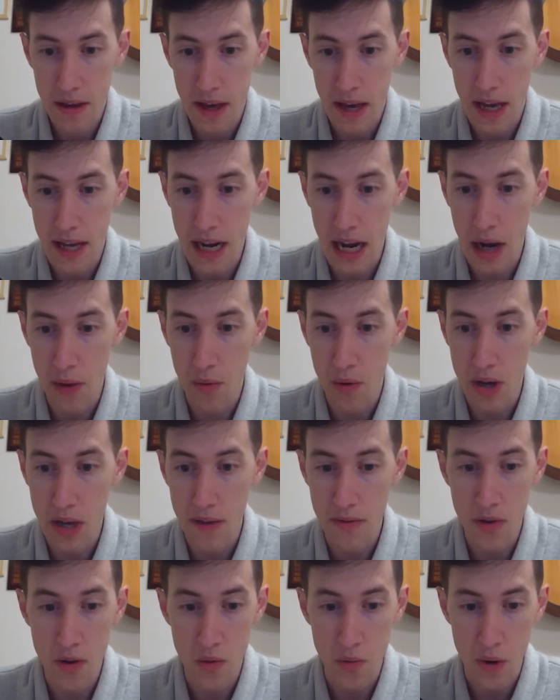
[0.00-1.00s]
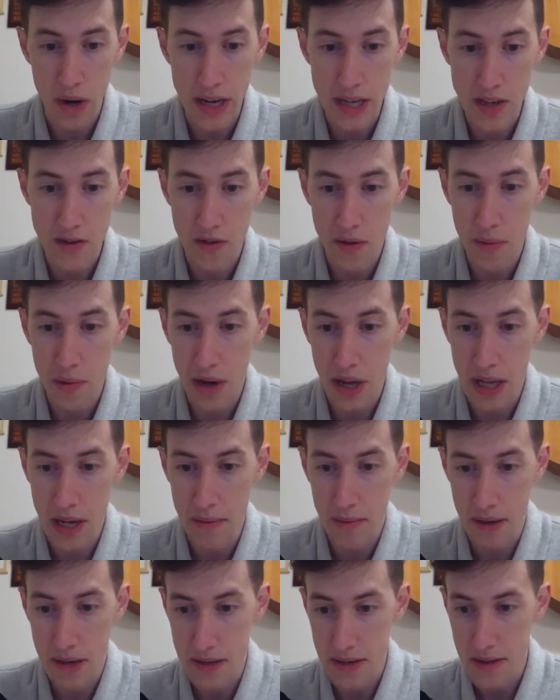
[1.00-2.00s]
And I will give you rest from your
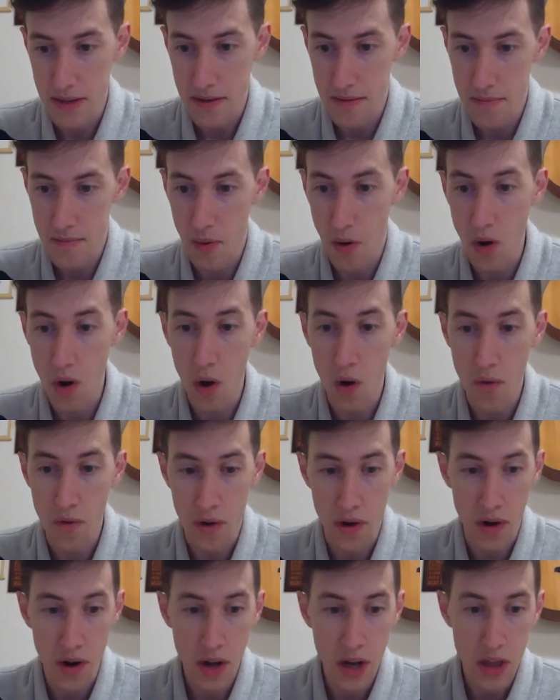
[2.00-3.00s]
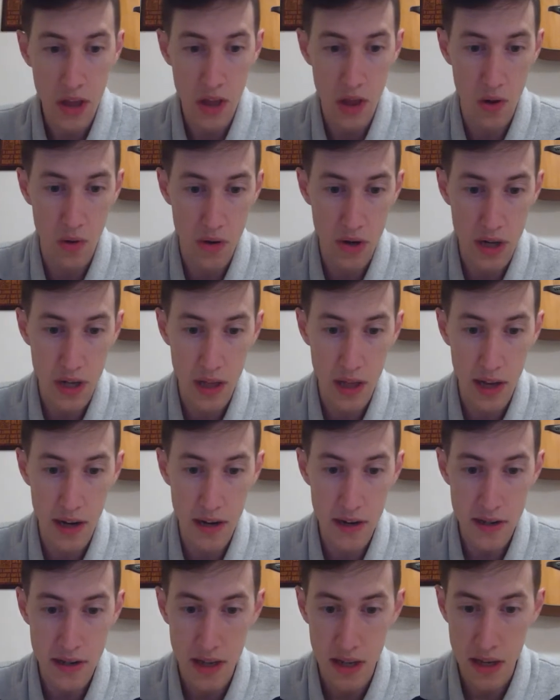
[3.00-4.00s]
enemies. Moreover, the Lord
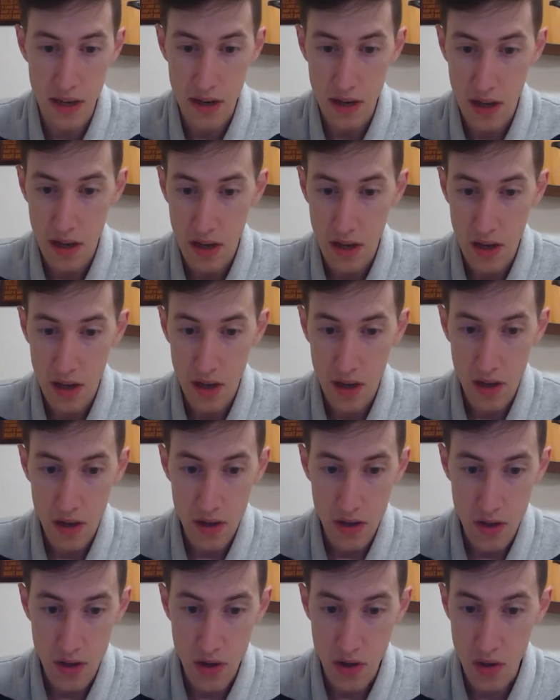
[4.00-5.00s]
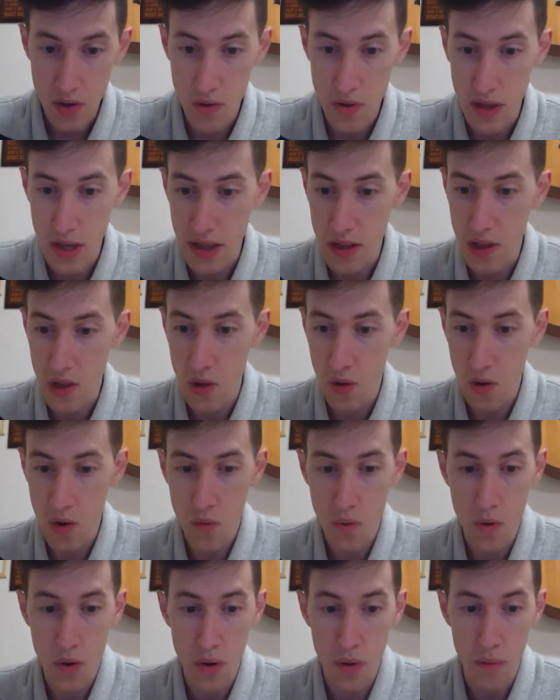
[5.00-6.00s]
declares that to you that the Lord
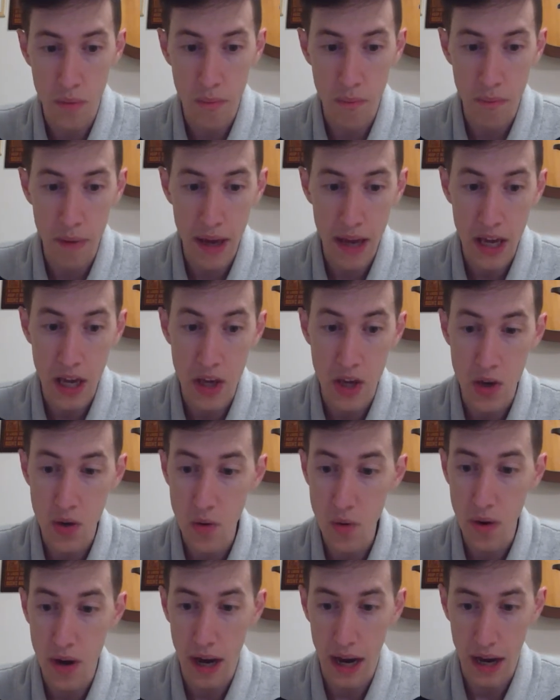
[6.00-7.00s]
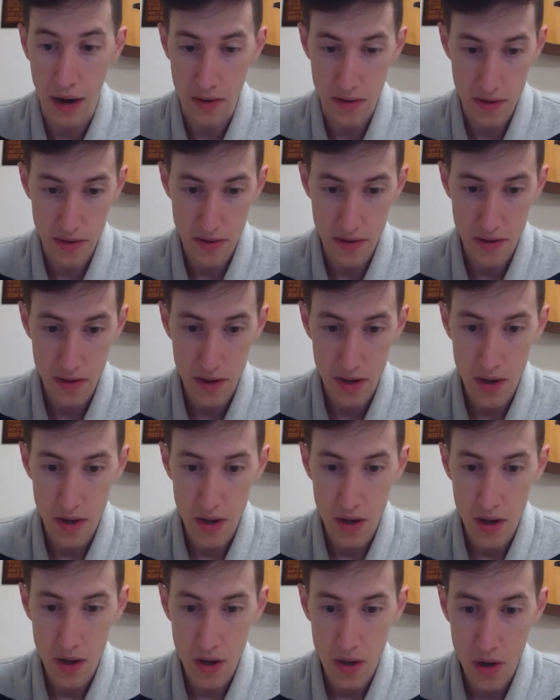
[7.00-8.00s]
will make you a house.
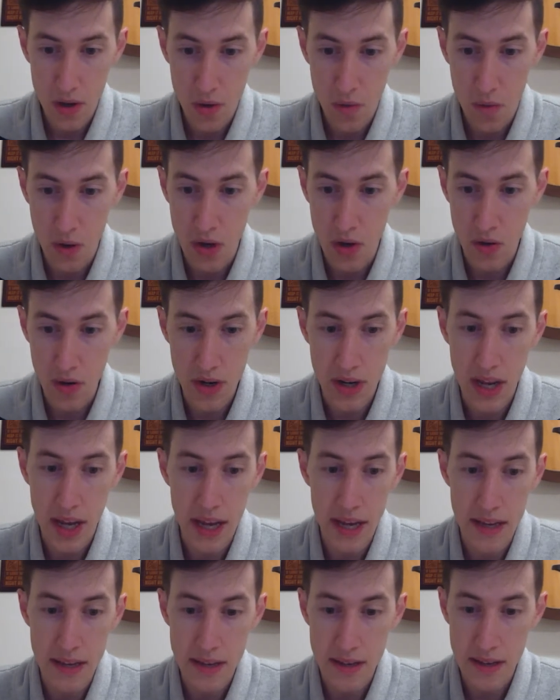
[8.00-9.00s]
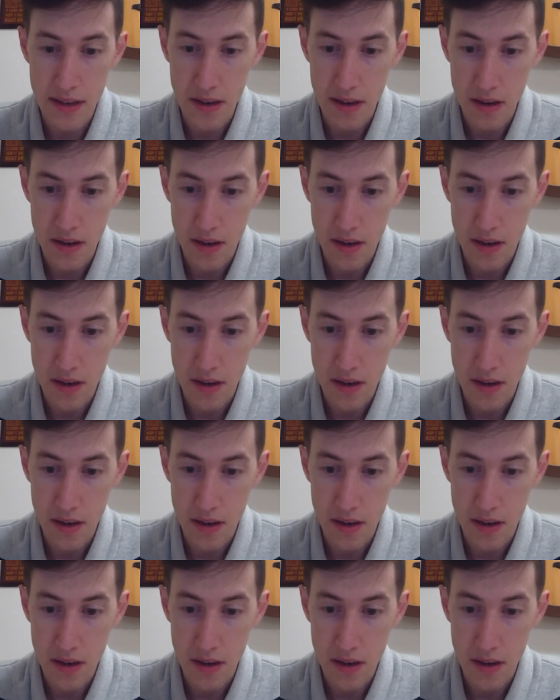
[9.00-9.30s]
When your days